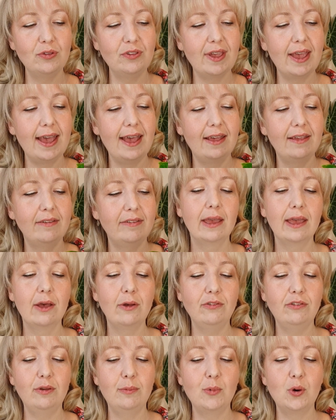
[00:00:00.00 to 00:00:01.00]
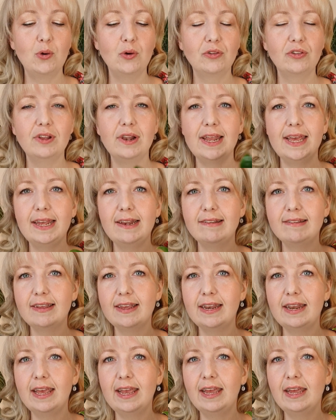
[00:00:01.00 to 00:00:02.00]
It has calcium oxalates
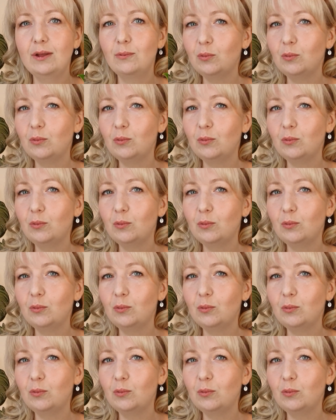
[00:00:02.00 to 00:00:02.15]
in it,